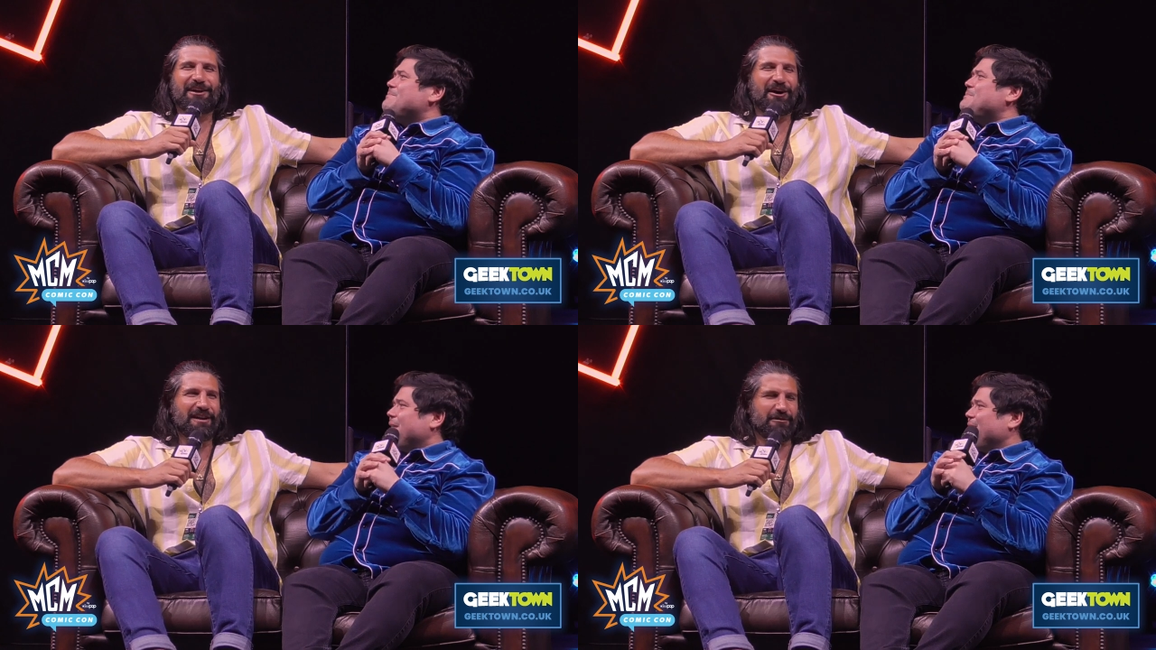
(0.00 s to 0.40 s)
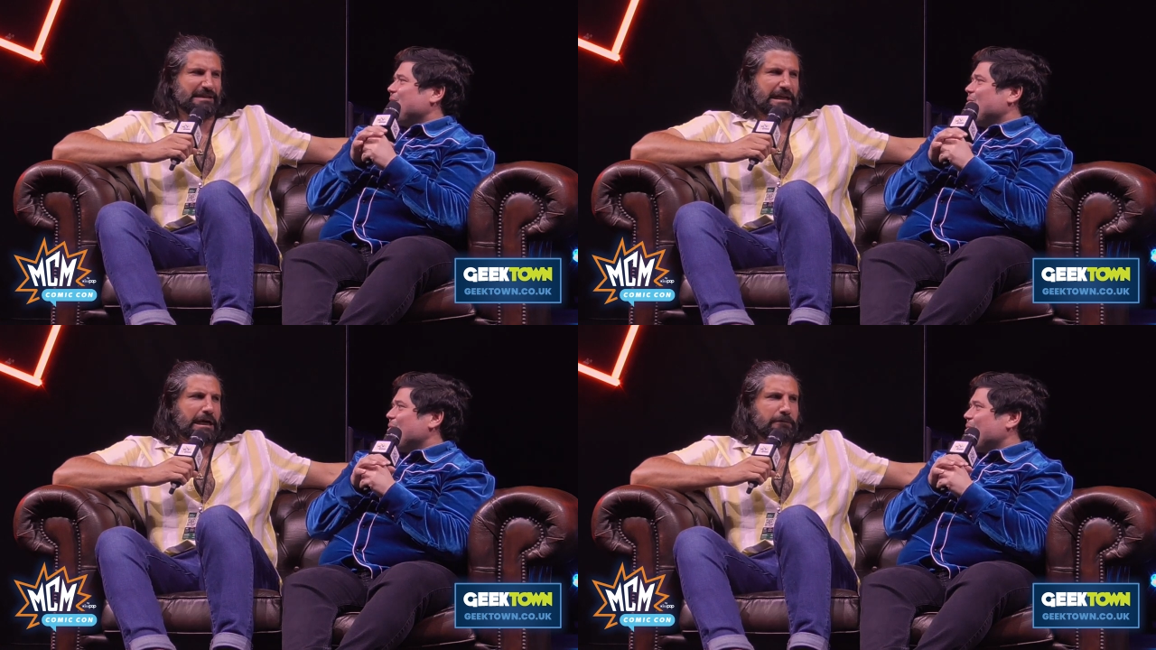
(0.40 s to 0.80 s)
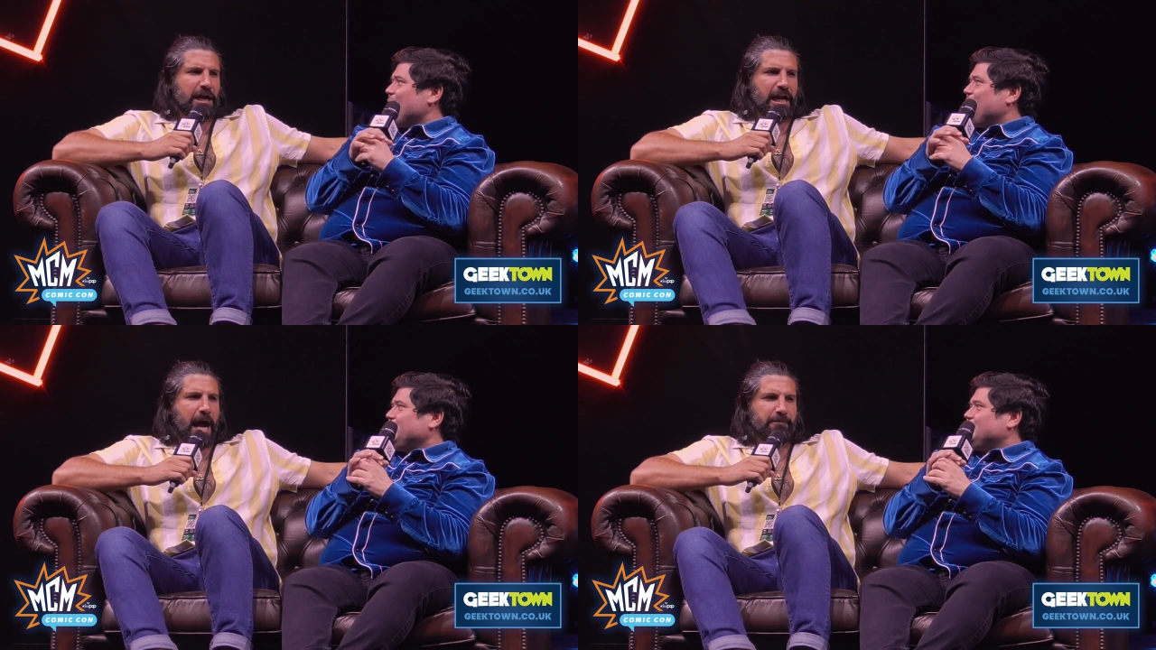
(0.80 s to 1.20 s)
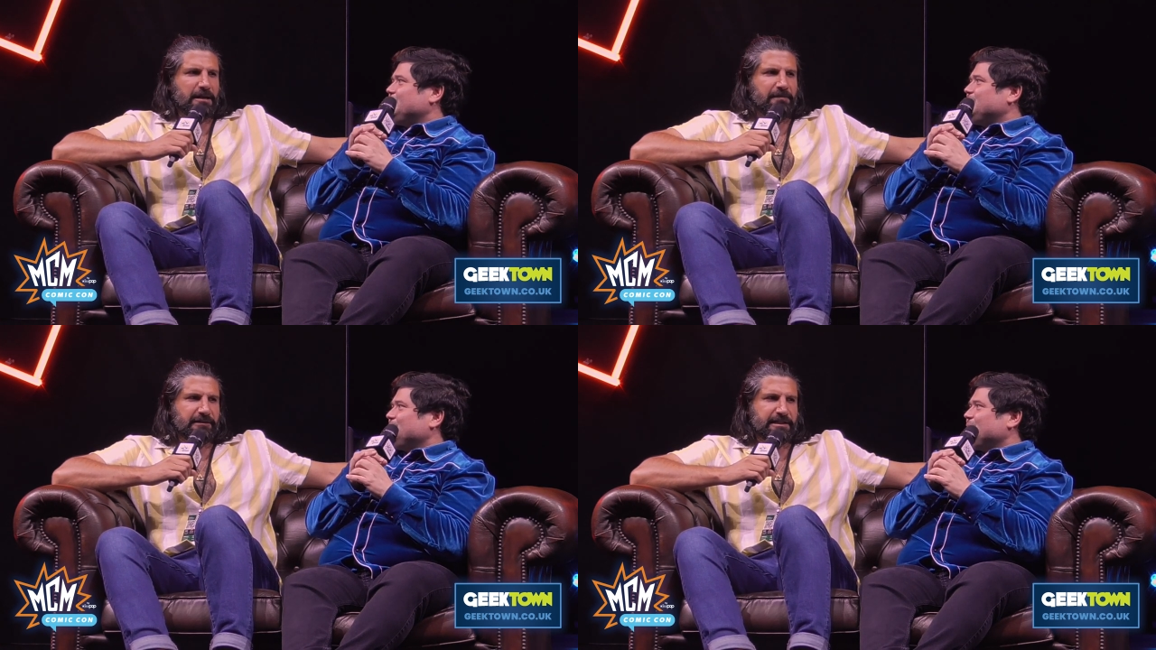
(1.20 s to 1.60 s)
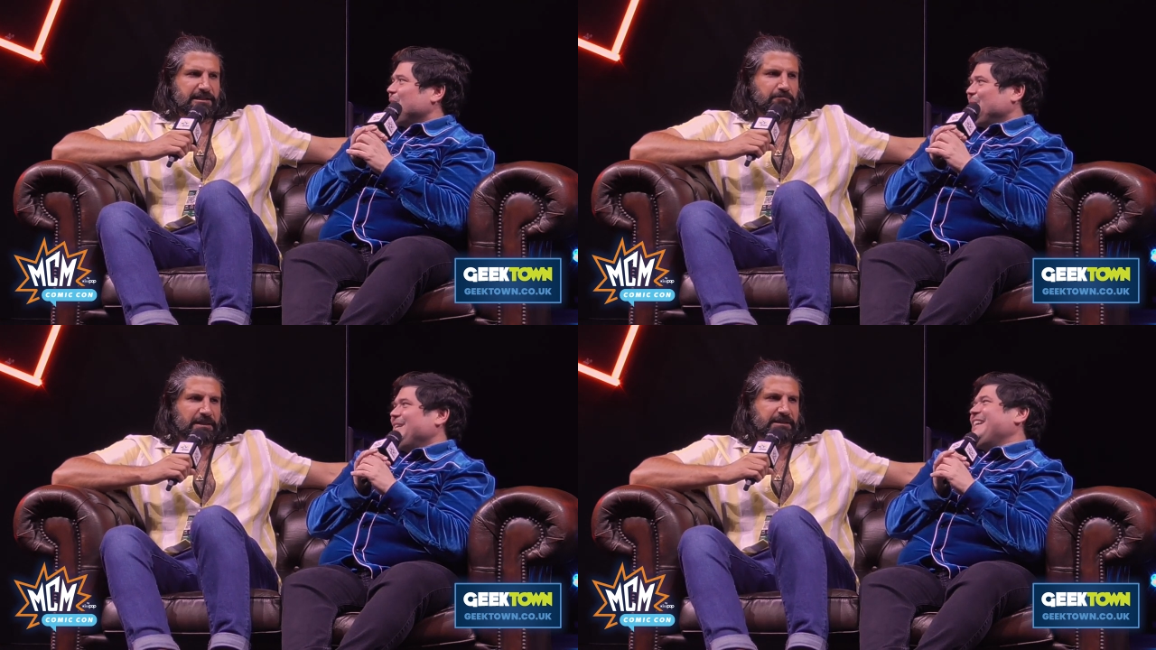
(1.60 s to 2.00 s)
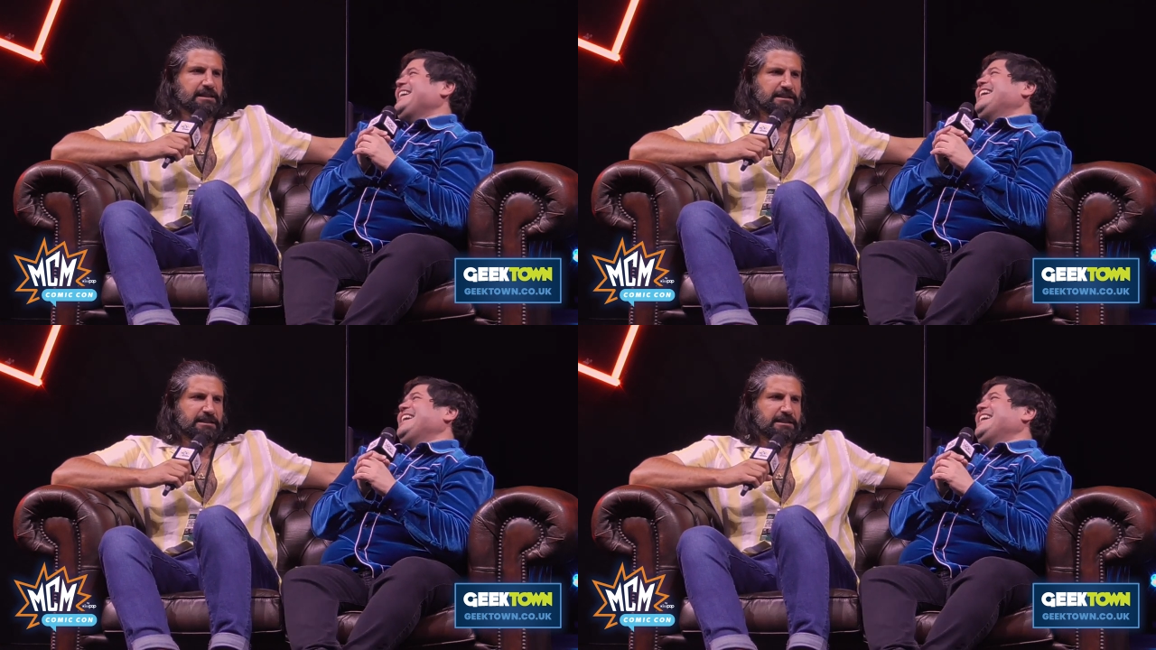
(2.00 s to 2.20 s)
Speaker 1: the con. He was like, I'm not happy about this. Oh, yeah.